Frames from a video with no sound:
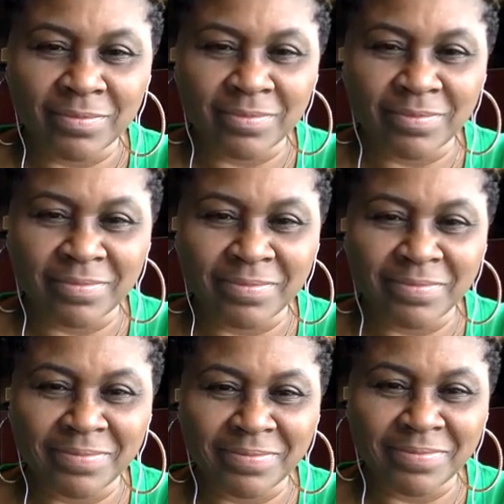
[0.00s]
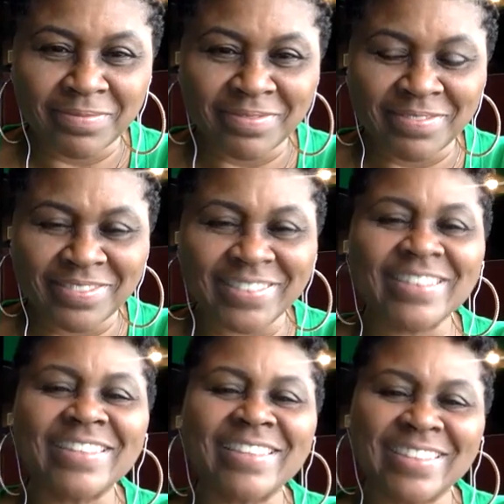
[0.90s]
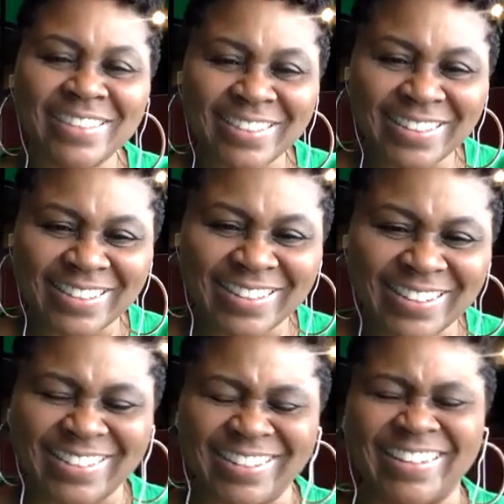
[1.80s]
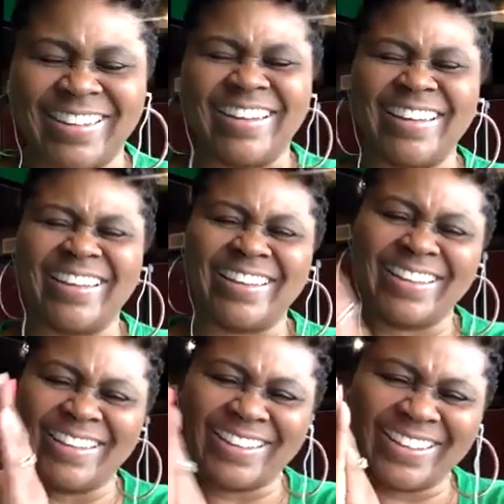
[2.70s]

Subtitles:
This person isn't speaking.